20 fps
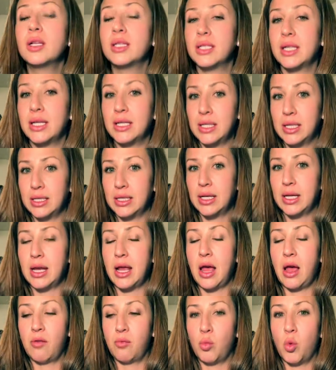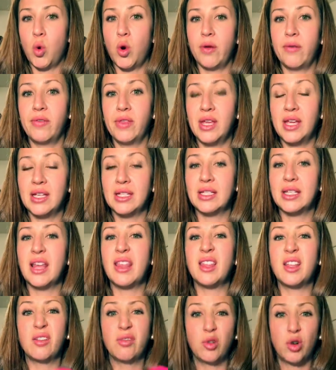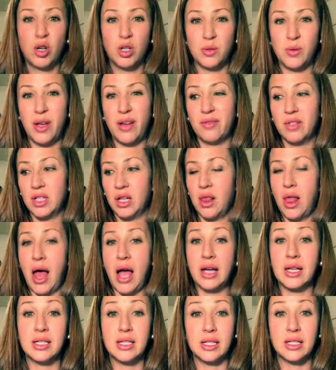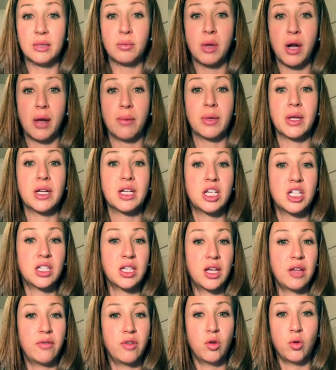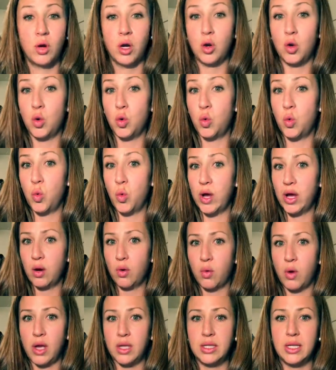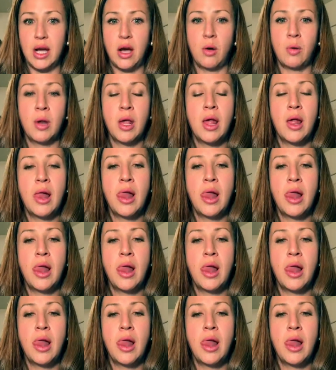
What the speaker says: 10 days going to have more of these, and then of course we have deluxes, but I'm going to just give you a quick rundown.